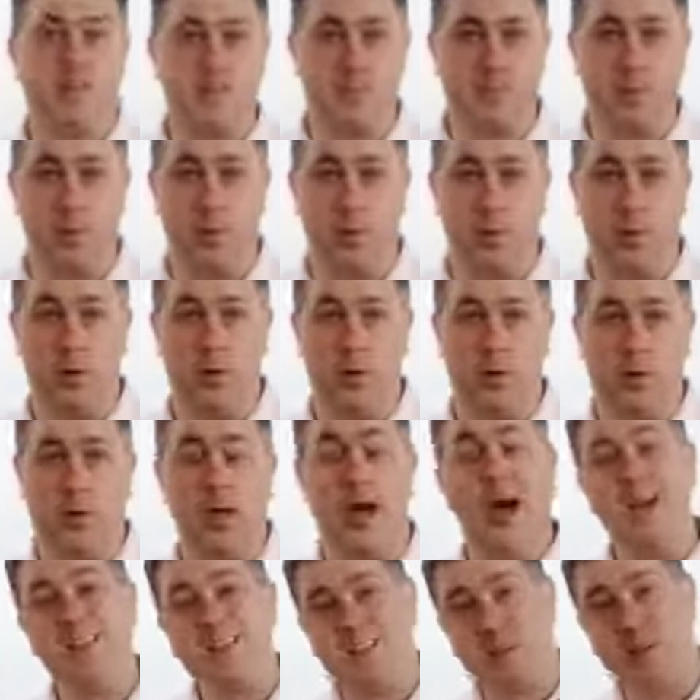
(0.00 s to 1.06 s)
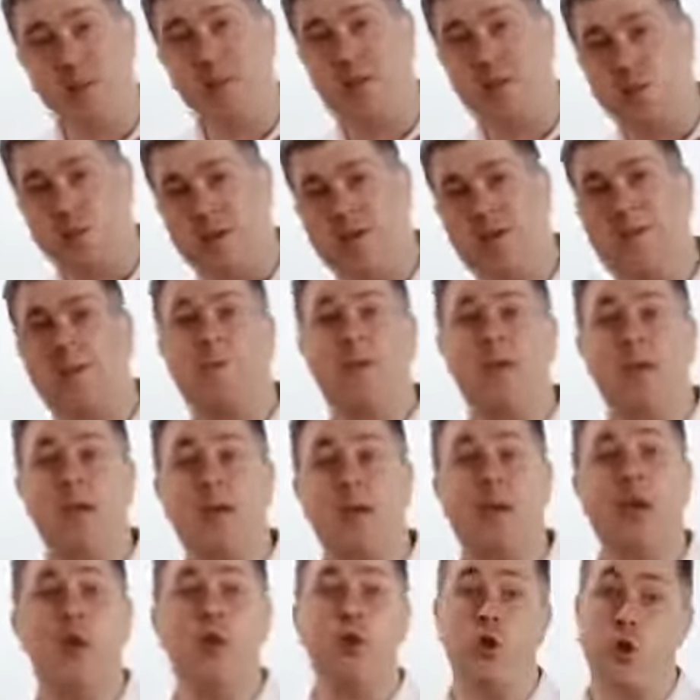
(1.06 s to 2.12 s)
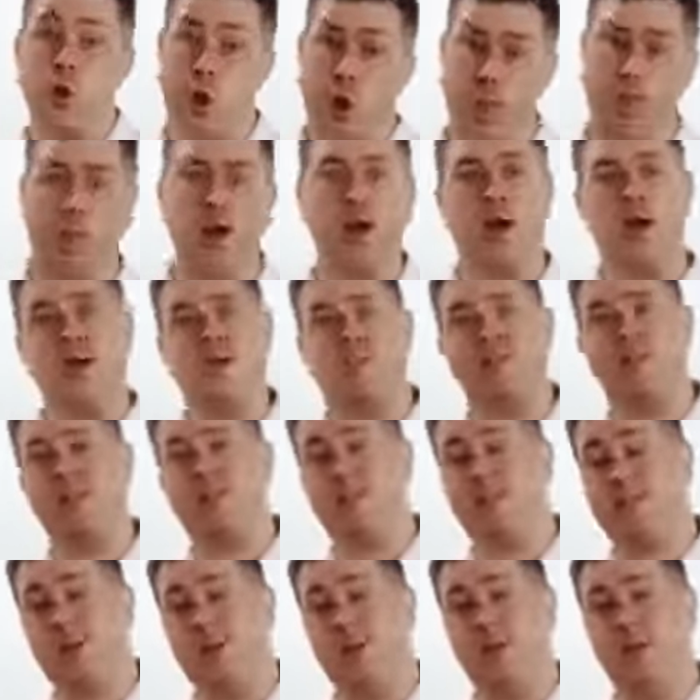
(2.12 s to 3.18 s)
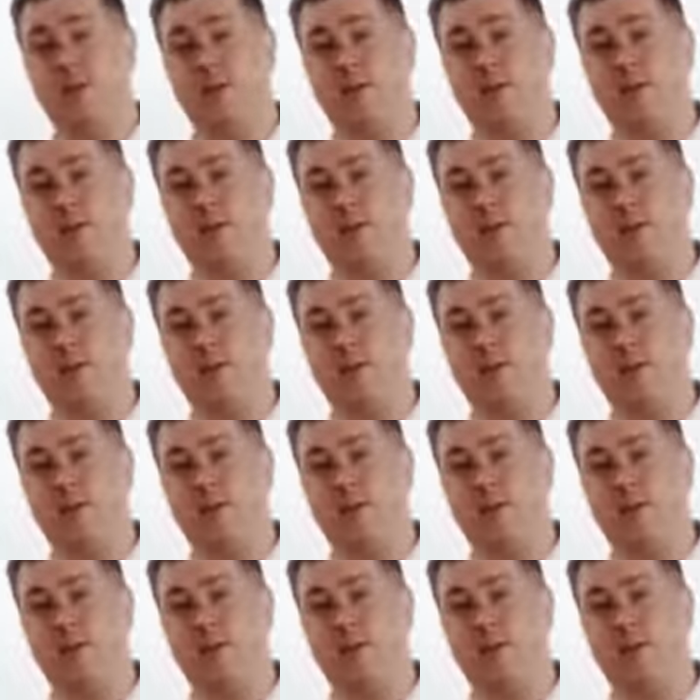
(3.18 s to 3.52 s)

support, I turn to SAP, not my IT staff.